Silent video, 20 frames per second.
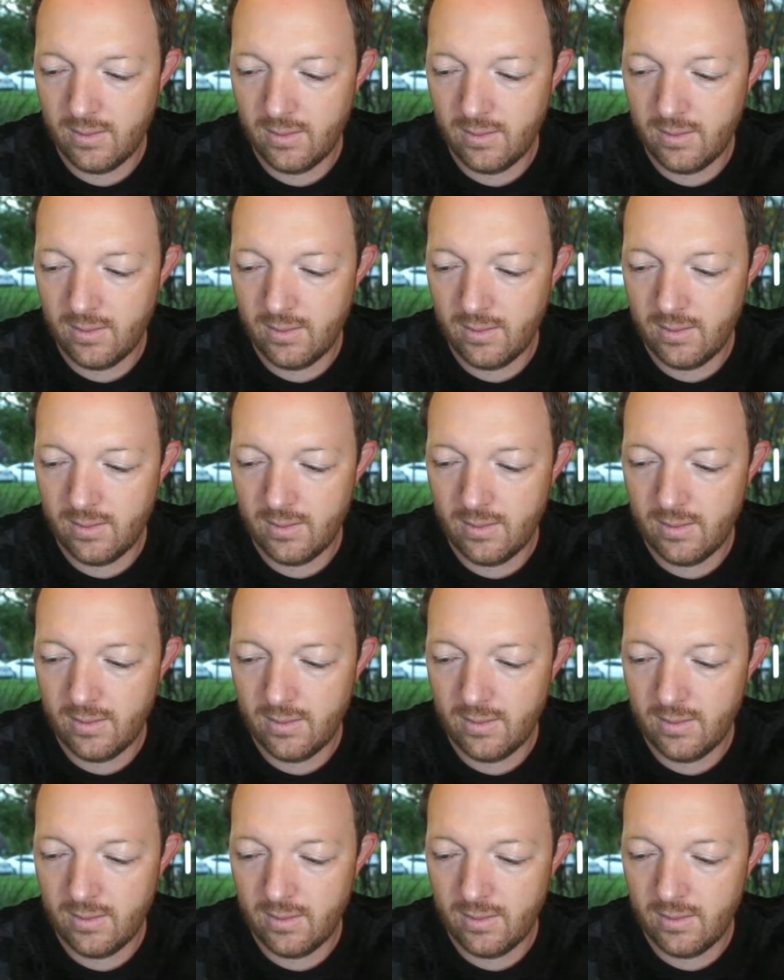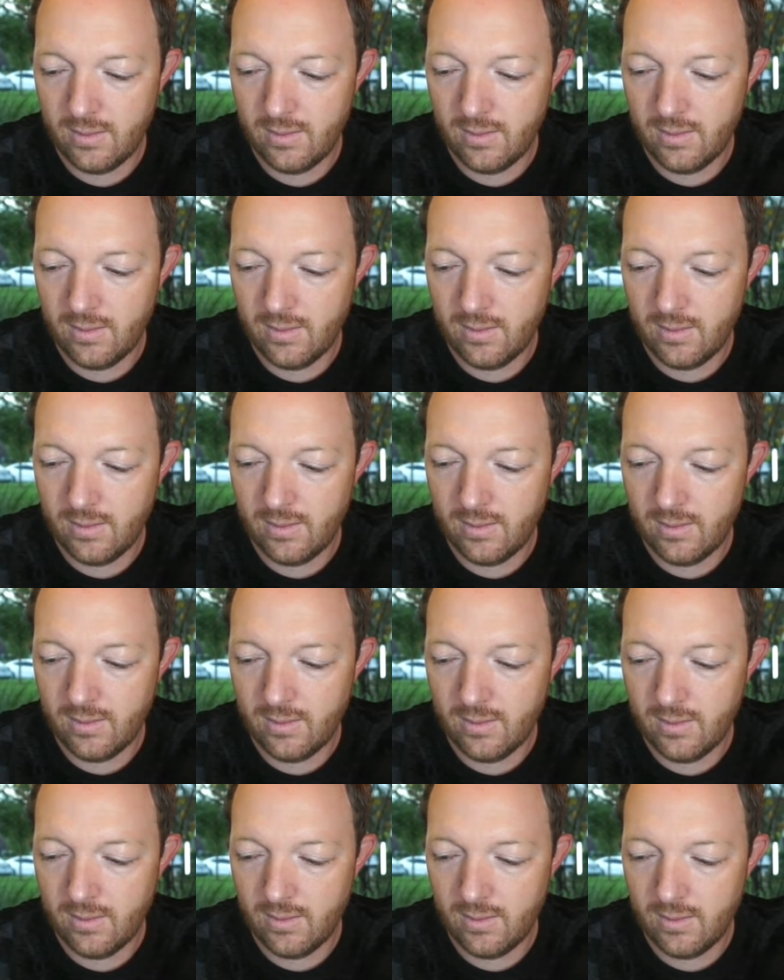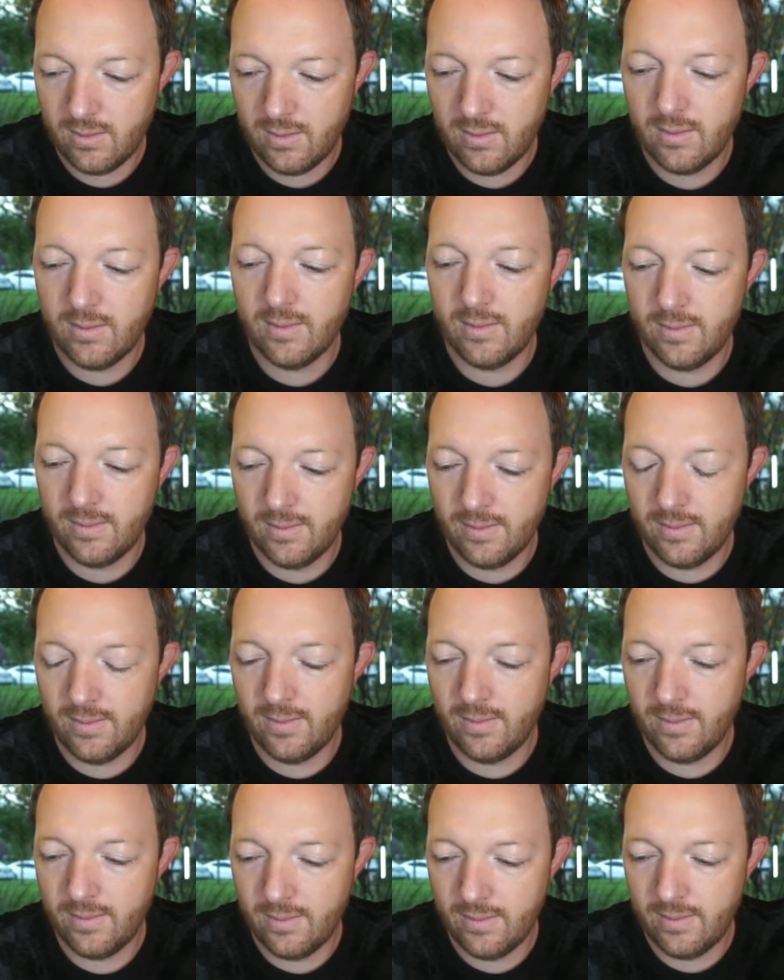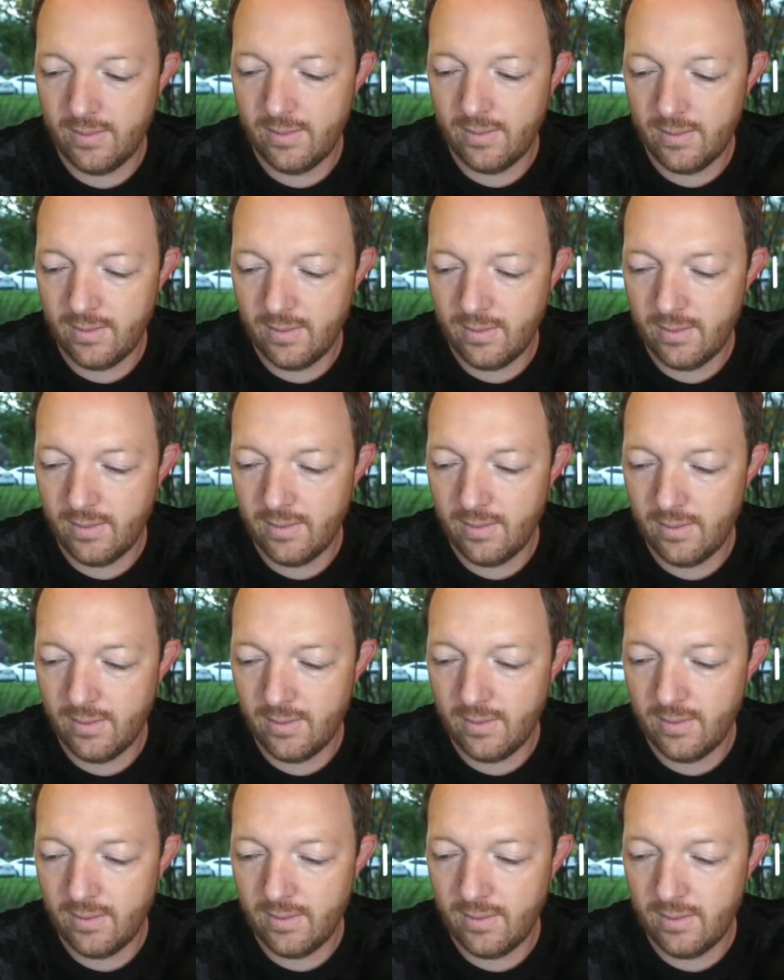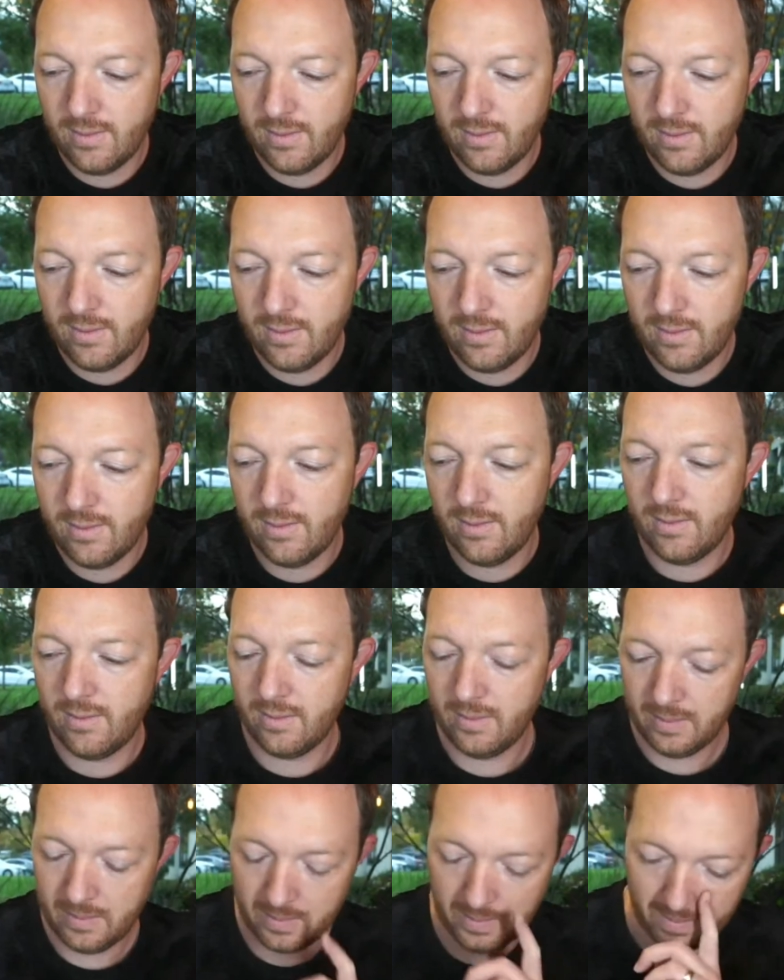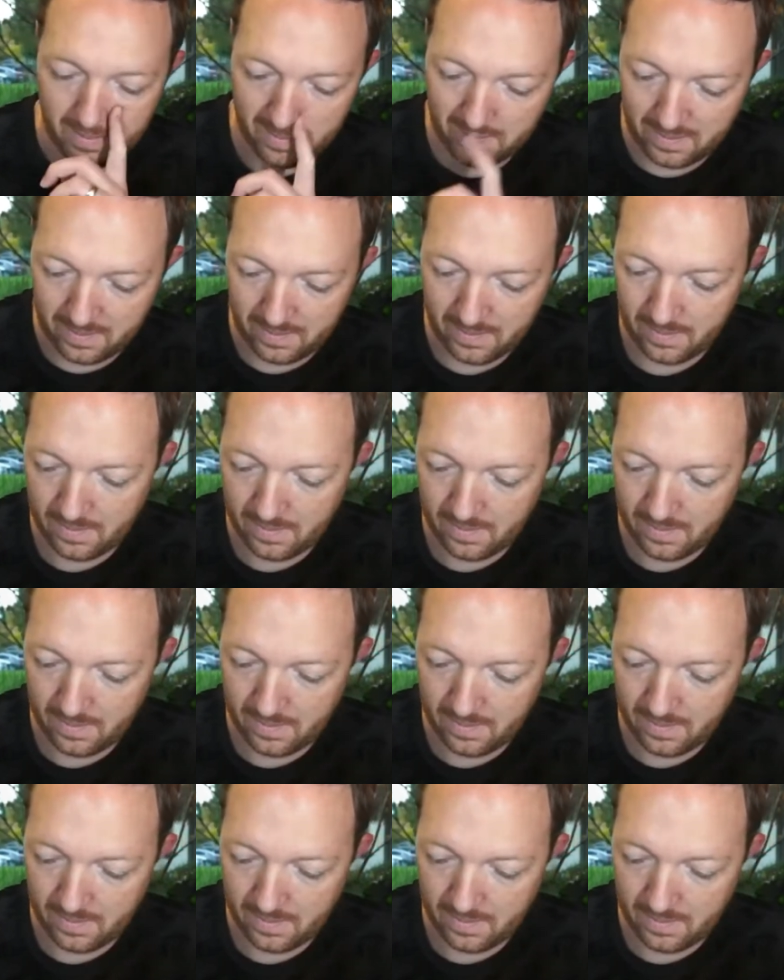No words are spoken by the person on screen.